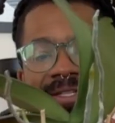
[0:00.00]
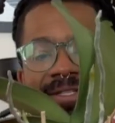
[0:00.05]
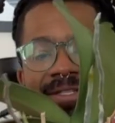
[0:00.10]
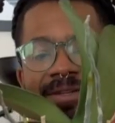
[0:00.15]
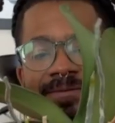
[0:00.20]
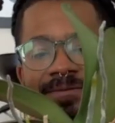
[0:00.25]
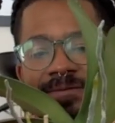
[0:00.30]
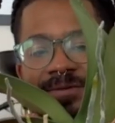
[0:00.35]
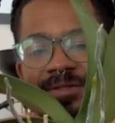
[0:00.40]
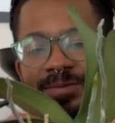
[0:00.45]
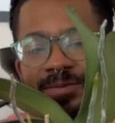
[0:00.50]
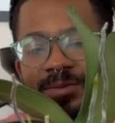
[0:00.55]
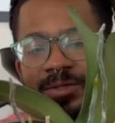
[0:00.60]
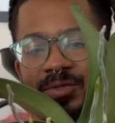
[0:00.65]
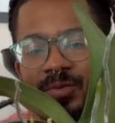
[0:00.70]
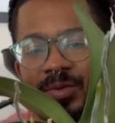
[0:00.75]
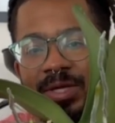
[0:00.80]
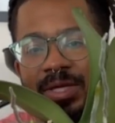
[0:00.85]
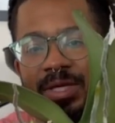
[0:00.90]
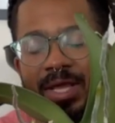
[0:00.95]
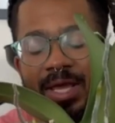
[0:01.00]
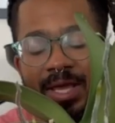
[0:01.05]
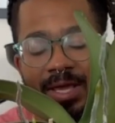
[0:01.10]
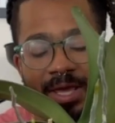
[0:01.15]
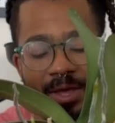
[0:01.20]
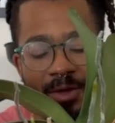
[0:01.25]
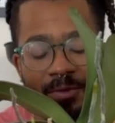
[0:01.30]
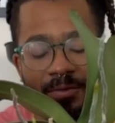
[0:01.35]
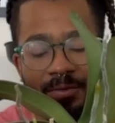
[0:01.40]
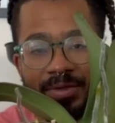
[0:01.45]
difference between a
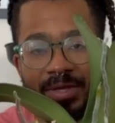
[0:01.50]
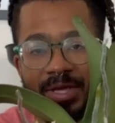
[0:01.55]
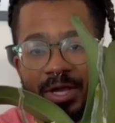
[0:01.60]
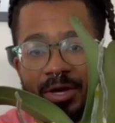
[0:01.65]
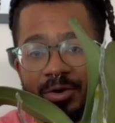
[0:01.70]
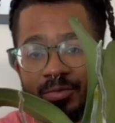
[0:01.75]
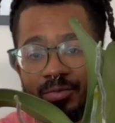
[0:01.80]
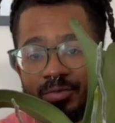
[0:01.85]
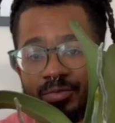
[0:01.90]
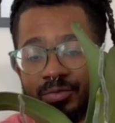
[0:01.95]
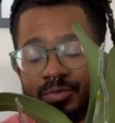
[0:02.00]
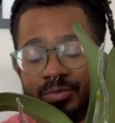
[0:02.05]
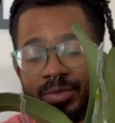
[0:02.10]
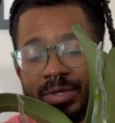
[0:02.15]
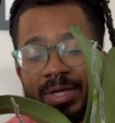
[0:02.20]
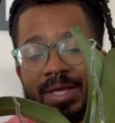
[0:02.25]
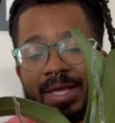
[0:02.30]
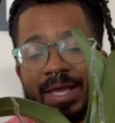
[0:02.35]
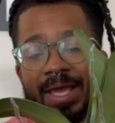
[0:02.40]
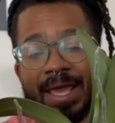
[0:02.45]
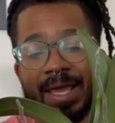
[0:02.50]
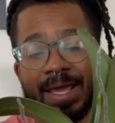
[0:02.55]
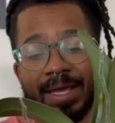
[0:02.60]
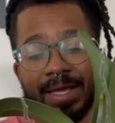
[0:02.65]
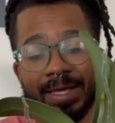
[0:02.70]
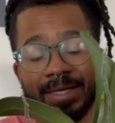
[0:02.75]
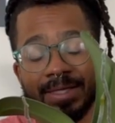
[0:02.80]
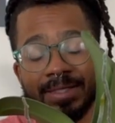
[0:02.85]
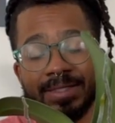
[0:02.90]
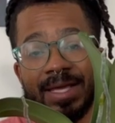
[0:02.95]
healthy air root
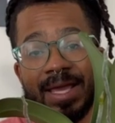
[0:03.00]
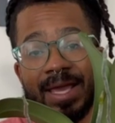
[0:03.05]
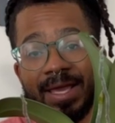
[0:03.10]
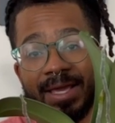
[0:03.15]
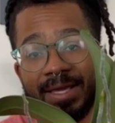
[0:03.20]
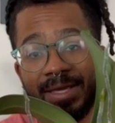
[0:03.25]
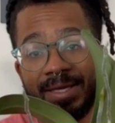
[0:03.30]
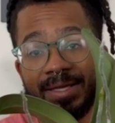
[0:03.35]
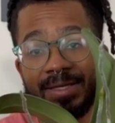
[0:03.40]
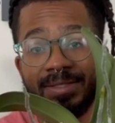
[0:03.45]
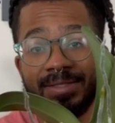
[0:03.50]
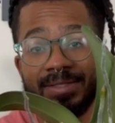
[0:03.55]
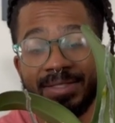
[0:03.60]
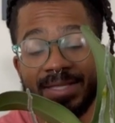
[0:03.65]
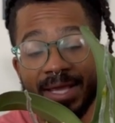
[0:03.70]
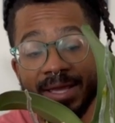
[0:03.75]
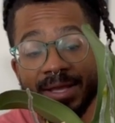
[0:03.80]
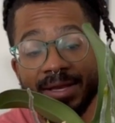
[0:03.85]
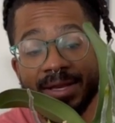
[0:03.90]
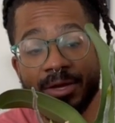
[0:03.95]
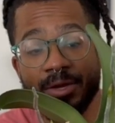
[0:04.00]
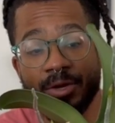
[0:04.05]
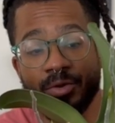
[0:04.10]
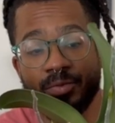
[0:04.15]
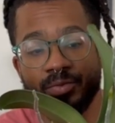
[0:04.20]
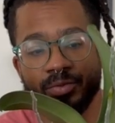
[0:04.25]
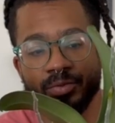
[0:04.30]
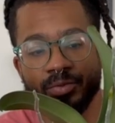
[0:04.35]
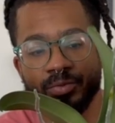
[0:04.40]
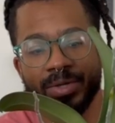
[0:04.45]
and a dead air
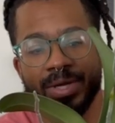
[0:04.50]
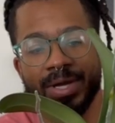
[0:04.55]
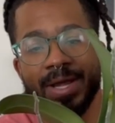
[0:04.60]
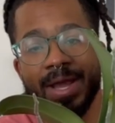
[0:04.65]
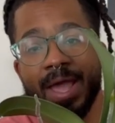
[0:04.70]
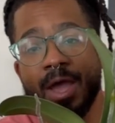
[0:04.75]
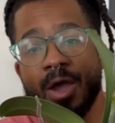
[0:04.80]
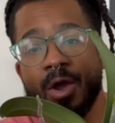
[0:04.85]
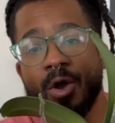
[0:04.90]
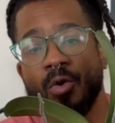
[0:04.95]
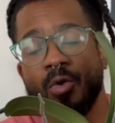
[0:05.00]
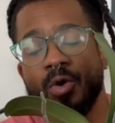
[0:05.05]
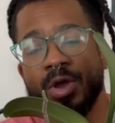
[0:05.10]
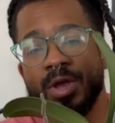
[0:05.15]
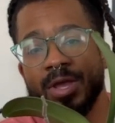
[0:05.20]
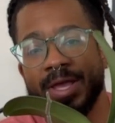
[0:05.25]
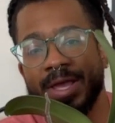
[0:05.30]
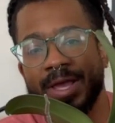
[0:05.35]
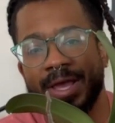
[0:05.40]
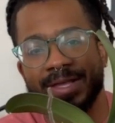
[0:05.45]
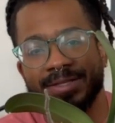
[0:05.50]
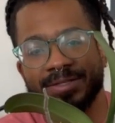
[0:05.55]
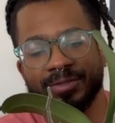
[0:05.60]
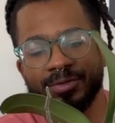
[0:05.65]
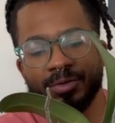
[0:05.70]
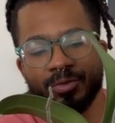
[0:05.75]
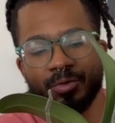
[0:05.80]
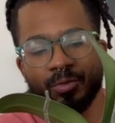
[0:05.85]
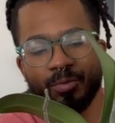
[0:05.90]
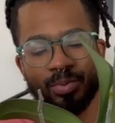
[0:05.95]
root. Now, as a
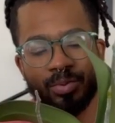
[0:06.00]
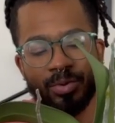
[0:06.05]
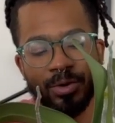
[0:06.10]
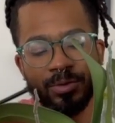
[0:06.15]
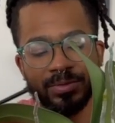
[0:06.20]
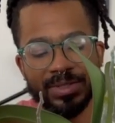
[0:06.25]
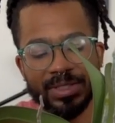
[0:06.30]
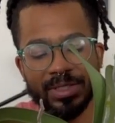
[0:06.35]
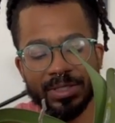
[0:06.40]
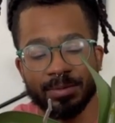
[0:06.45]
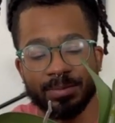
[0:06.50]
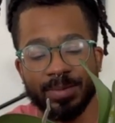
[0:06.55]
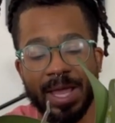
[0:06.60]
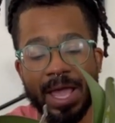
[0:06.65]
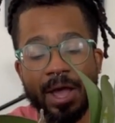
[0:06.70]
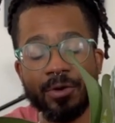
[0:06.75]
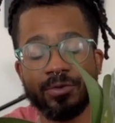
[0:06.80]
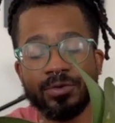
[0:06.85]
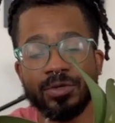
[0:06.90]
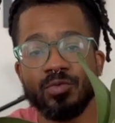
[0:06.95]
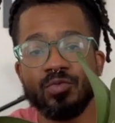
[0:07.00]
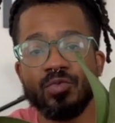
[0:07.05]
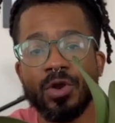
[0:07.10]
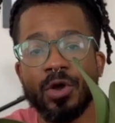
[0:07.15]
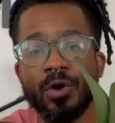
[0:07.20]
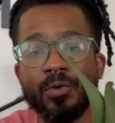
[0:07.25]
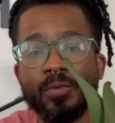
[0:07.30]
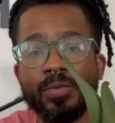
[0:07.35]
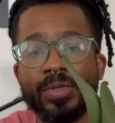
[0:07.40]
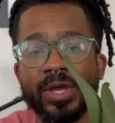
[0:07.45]
little pro tip, how you
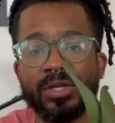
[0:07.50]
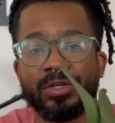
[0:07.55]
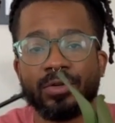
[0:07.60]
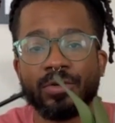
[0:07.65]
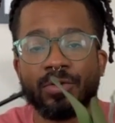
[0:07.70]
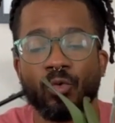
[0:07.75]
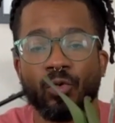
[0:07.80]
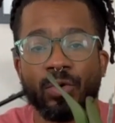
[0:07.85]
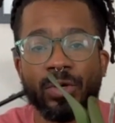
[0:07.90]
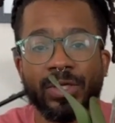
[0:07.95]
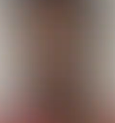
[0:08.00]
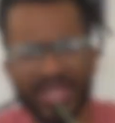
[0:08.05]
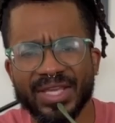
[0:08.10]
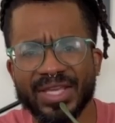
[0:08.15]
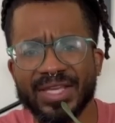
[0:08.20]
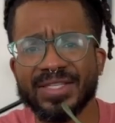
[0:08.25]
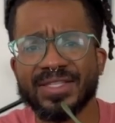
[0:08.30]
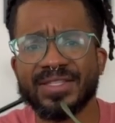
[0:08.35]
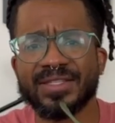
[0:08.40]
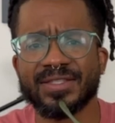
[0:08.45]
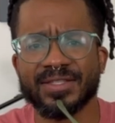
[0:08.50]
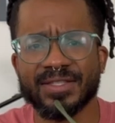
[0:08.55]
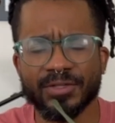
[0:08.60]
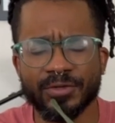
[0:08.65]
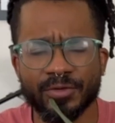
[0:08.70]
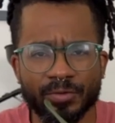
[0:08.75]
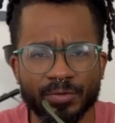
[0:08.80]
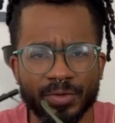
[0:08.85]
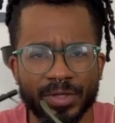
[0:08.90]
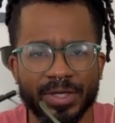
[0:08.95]
know that your orchid is
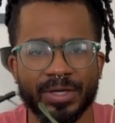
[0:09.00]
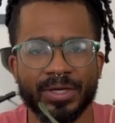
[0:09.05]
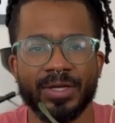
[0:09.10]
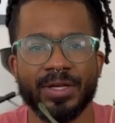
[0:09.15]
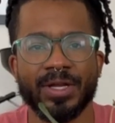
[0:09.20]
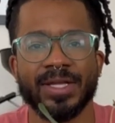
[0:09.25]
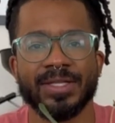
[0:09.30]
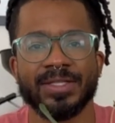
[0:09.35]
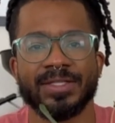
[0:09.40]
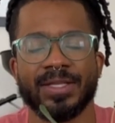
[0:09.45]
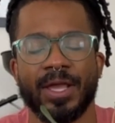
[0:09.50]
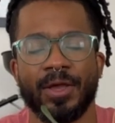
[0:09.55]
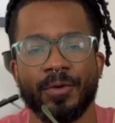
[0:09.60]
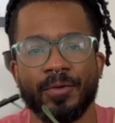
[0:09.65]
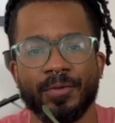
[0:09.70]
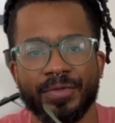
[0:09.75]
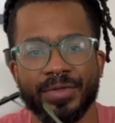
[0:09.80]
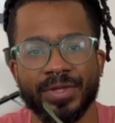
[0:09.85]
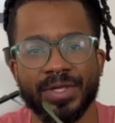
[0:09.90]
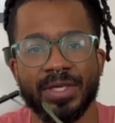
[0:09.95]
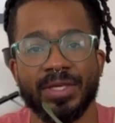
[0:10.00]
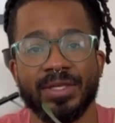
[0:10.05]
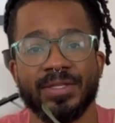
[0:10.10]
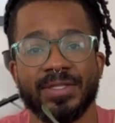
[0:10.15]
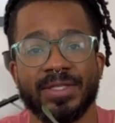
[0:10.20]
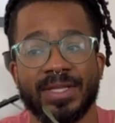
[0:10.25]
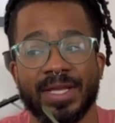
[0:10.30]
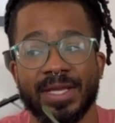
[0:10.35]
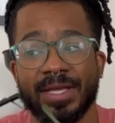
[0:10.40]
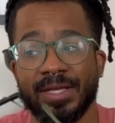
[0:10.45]
still in a nice healthy
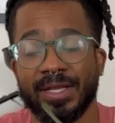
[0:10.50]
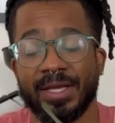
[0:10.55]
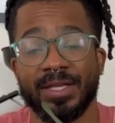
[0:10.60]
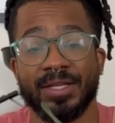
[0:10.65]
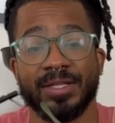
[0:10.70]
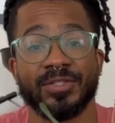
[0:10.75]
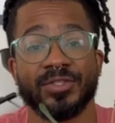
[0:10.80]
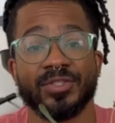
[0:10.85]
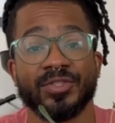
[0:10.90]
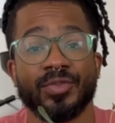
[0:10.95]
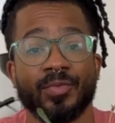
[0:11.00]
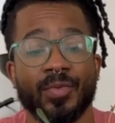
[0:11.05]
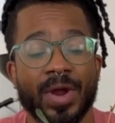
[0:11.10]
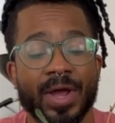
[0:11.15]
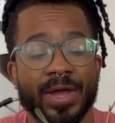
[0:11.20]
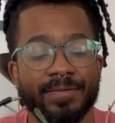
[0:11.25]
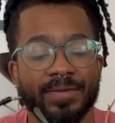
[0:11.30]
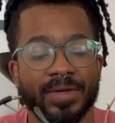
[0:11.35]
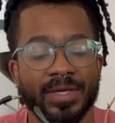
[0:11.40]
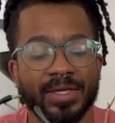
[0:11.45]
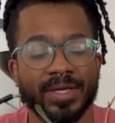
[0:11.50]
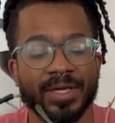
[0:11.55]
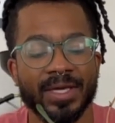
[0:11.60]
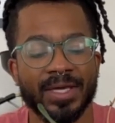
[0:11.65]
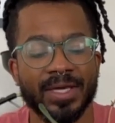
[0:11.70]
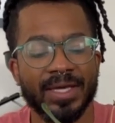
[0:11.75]
state and it's thriving